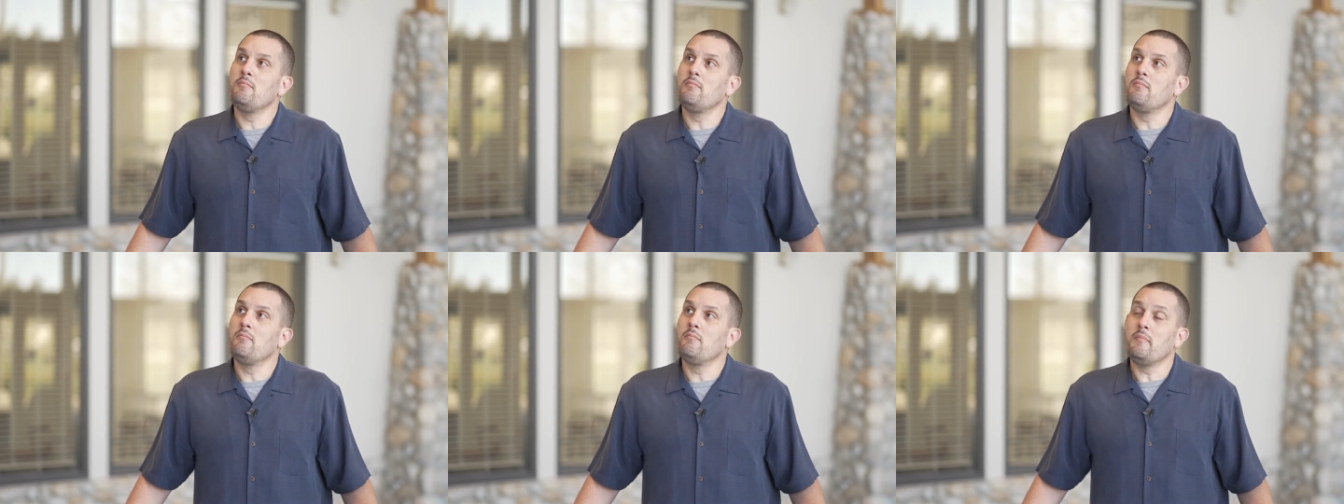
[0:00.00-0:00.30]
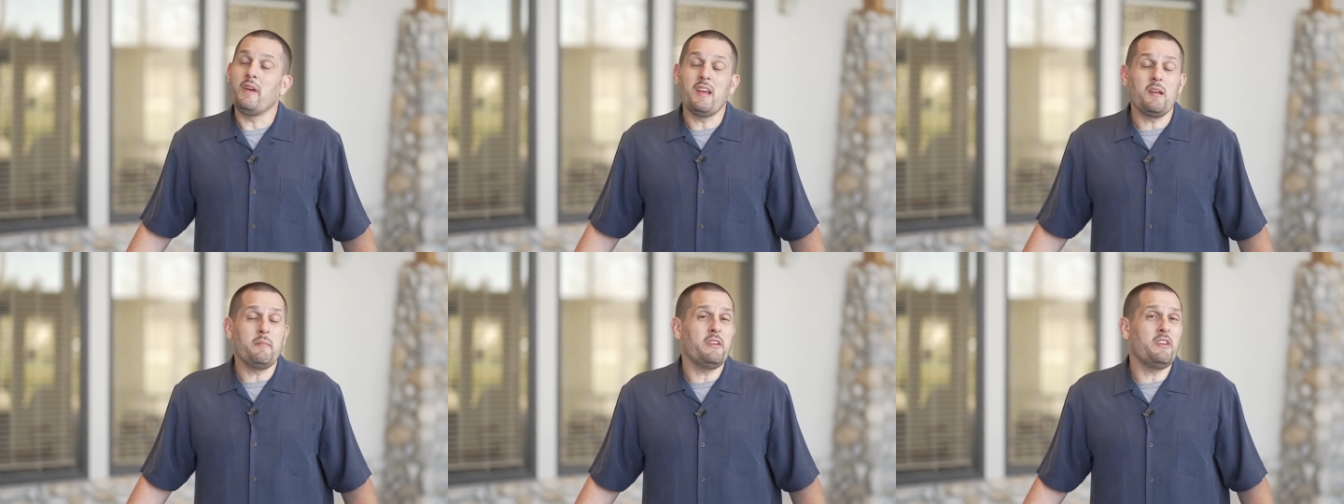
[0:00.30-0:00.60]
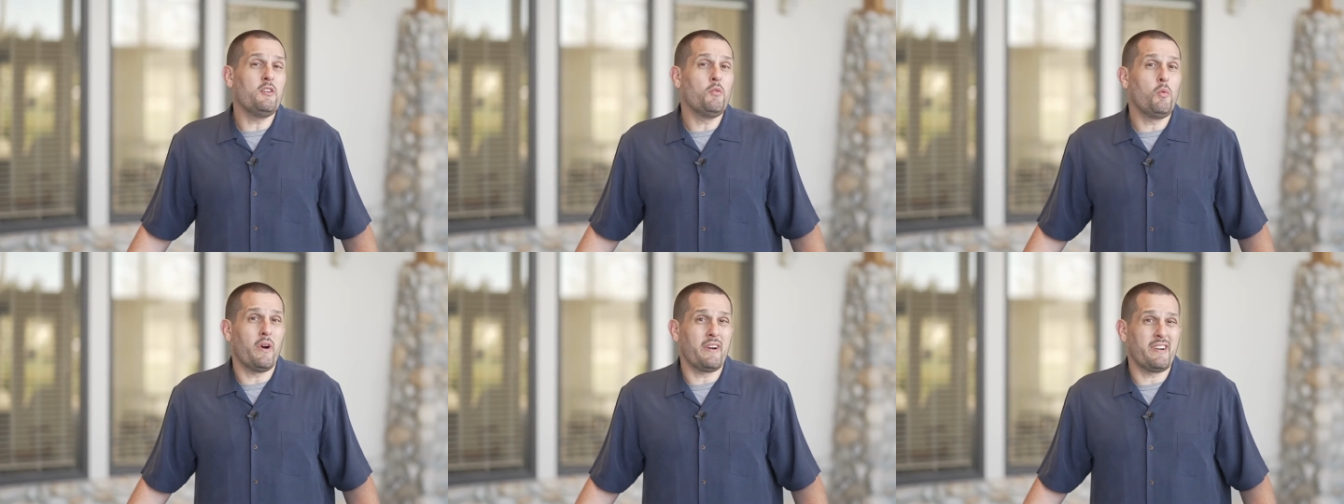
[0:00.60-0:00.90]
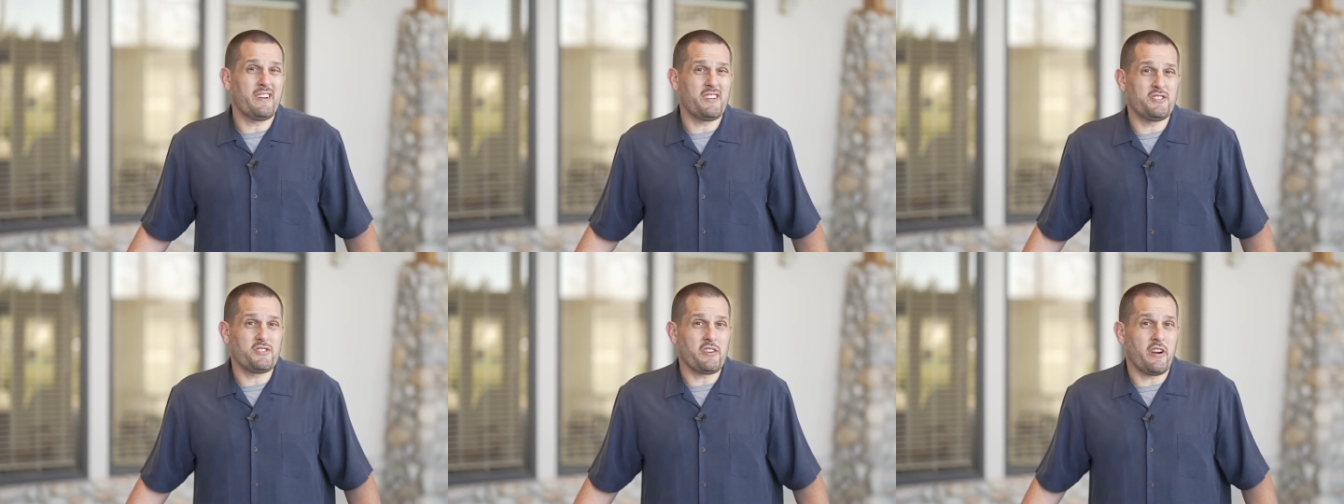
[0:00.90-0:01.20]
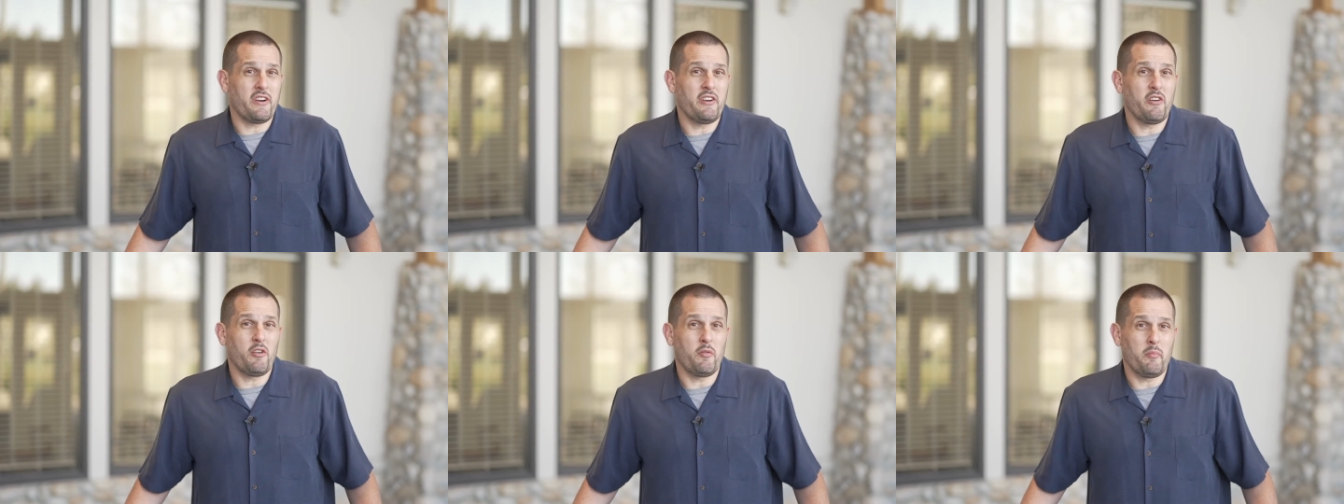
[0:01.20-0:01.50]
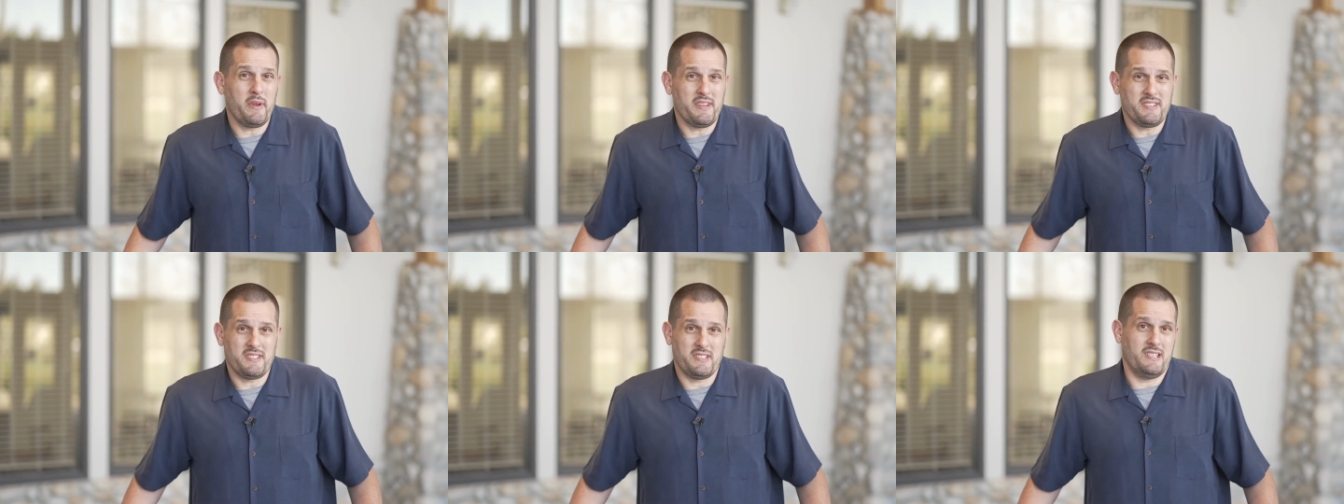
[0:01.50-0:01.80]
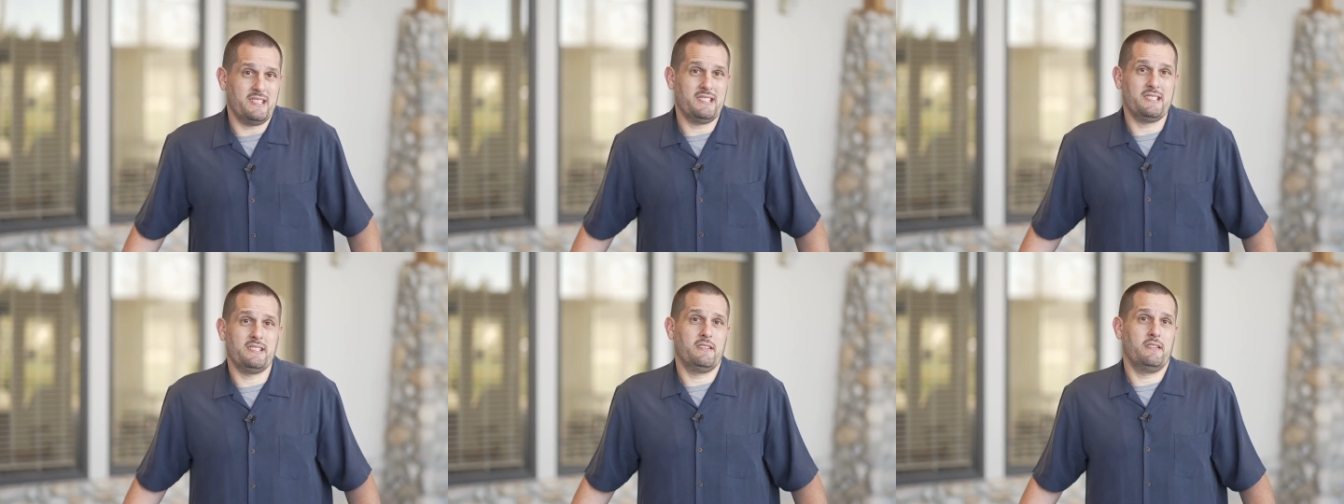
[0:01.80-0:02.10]
Maybe you wanted to start your own
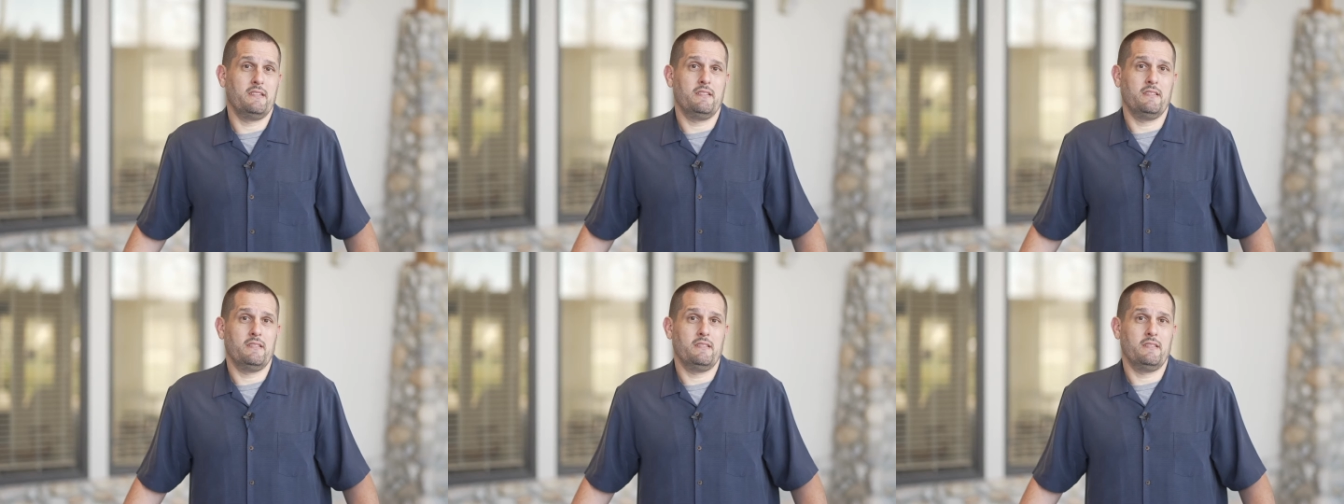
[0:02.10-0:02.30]
business,